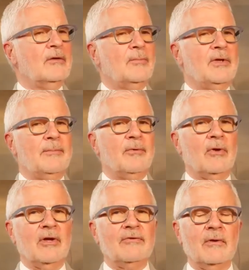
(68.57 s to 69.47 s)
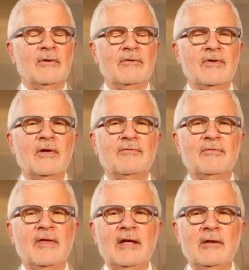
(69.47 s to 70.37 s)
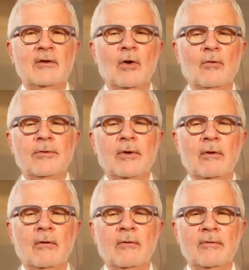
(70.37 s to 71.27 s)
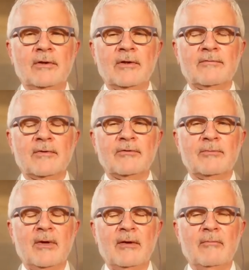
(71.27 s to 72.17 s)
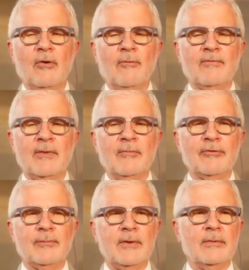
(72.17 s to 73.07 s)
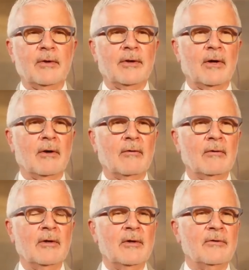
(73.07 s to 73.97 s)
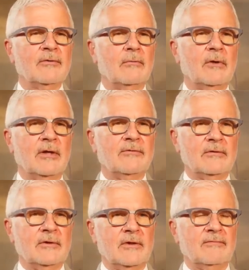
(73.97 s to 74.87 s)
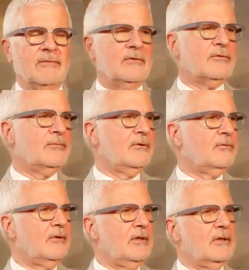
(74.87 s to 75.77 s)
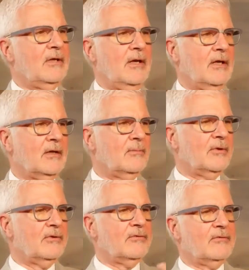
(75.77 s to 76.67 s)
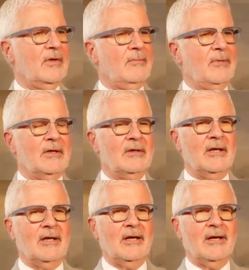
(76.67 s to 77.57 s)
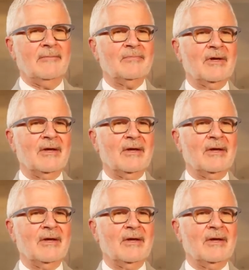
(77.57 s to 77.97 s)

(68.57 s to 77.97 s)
to people as if they don't know the difference. Hopefully most people know. So what's the difference between cannabis, CBD,